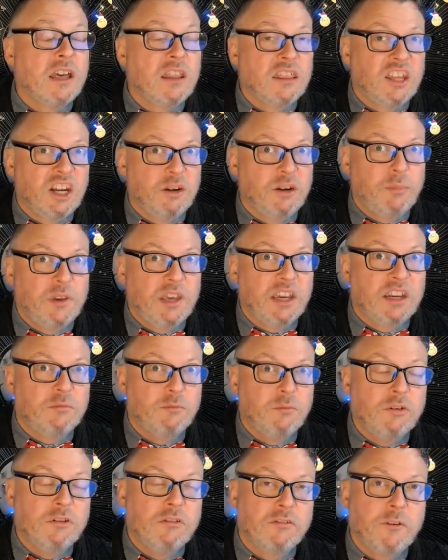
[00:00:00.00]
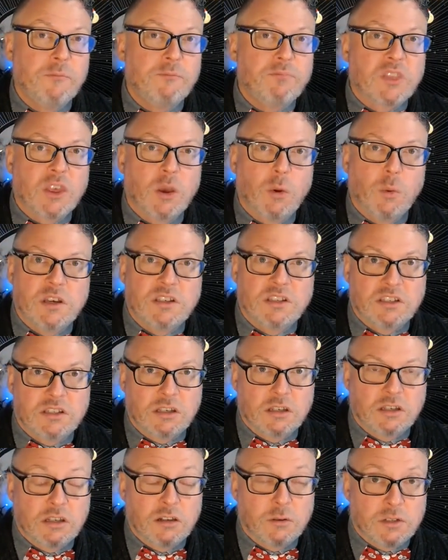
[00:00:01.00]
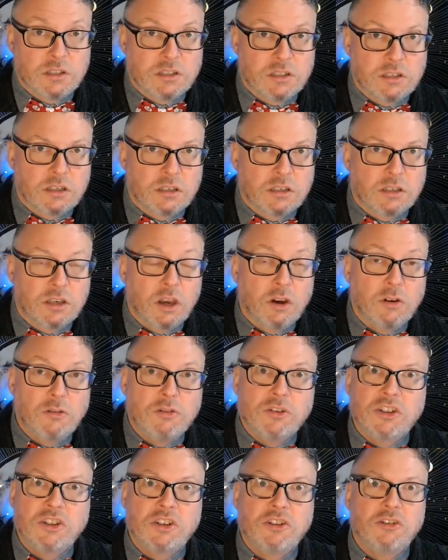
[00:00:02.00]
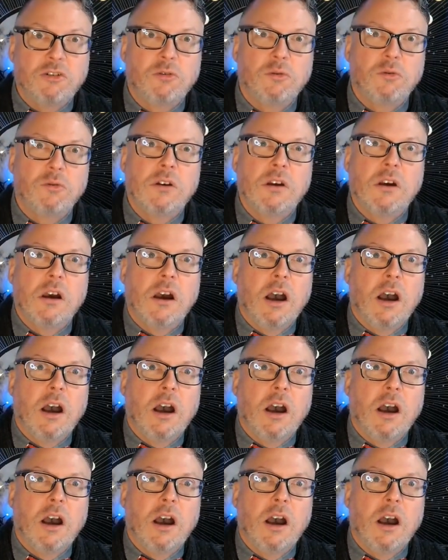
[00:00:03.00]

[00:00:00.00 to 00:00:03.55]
their big move was to go to